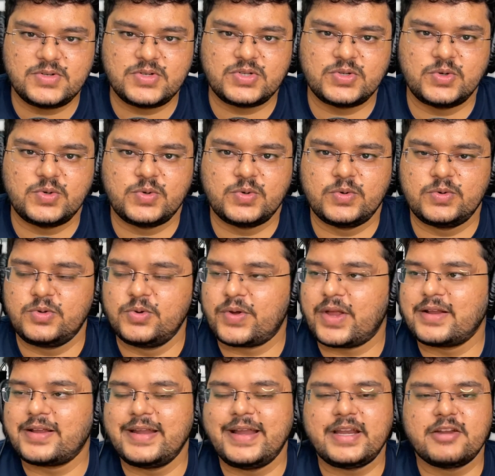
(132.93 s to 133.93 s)
So you
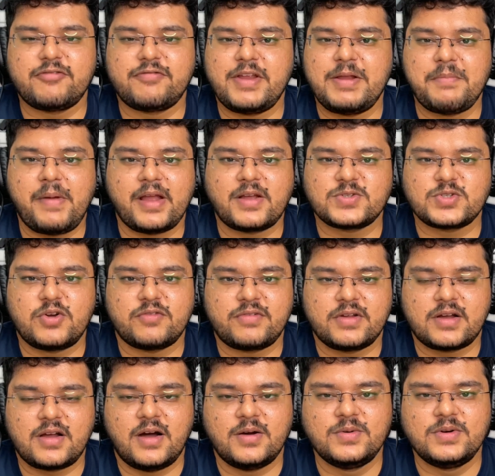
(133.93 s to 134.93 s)
can create a free Microsoft
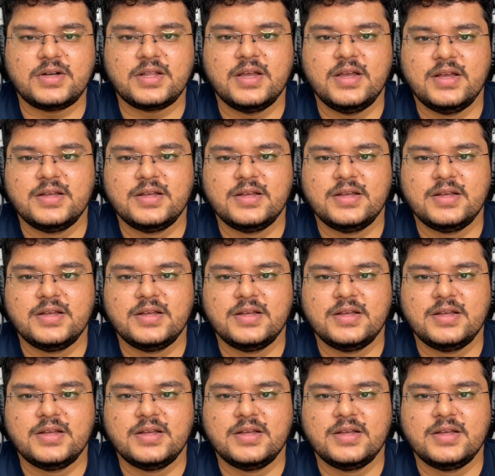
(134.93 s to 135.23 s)
account.